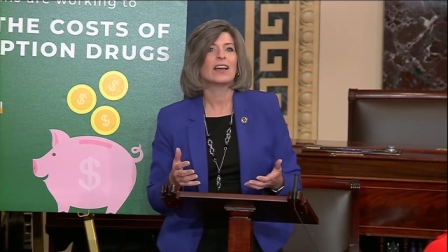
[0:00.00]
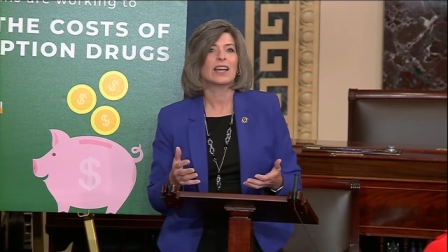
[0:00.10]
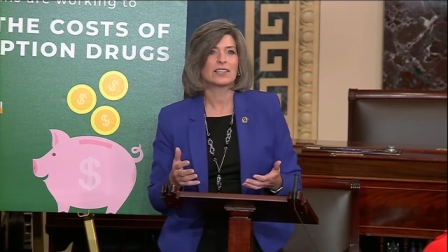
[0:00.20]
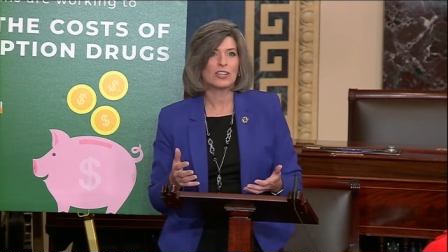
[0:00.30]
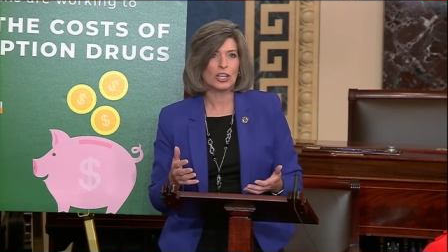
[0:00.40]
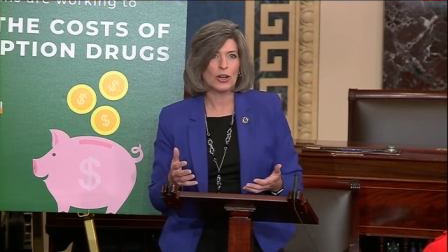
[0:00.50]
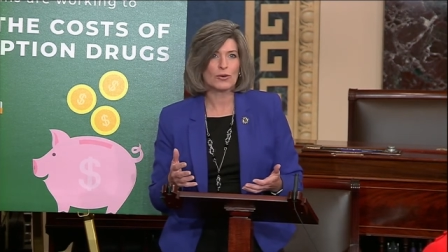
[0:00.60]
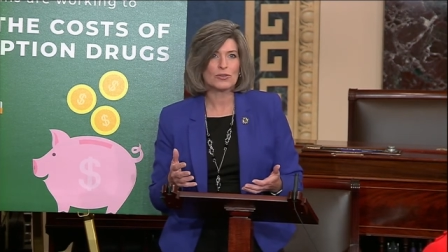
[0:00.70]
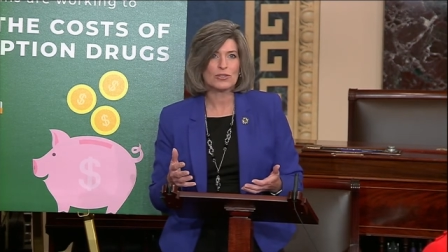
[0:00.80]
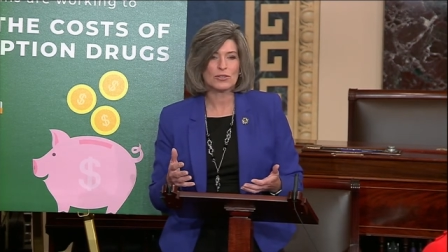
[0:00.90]
and
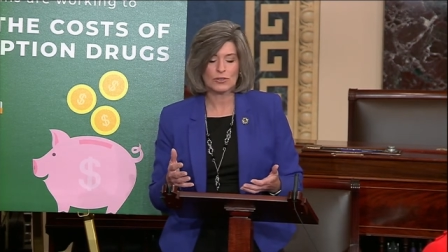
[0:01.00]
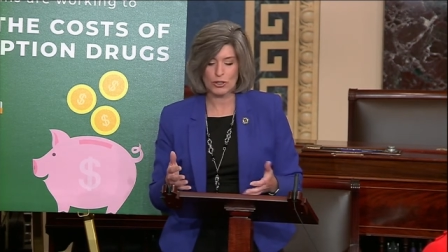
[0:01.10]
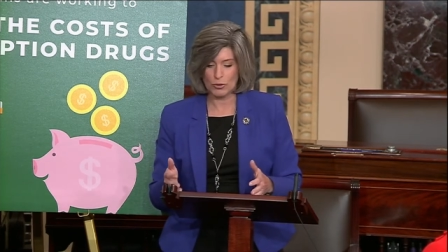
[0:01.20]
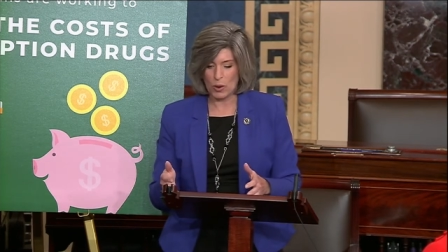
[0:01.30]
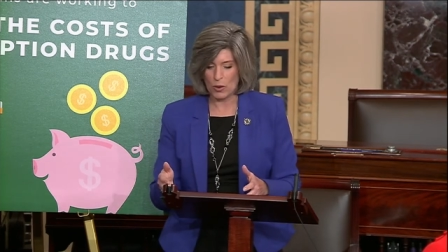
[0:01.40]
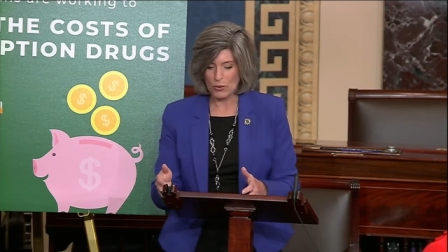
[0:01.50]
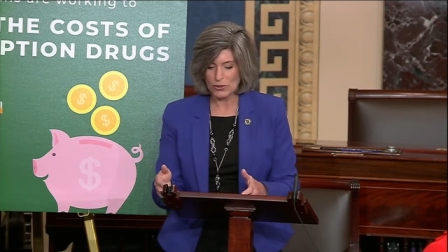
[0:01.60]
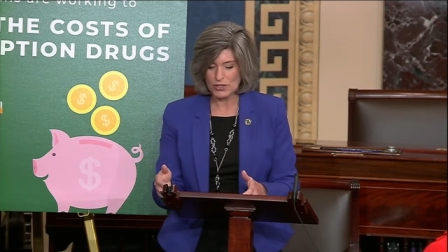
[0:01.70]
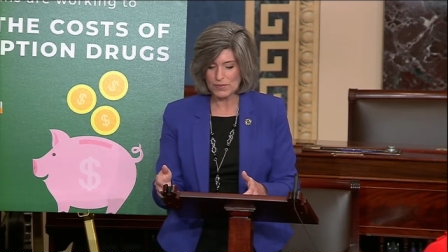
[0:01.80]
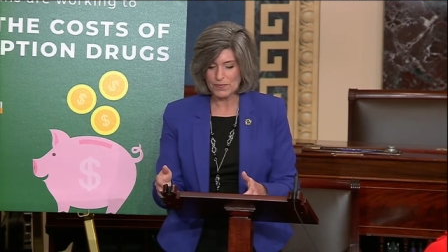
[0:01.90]
close
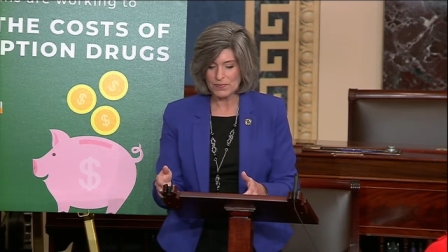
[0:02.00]
loopholes.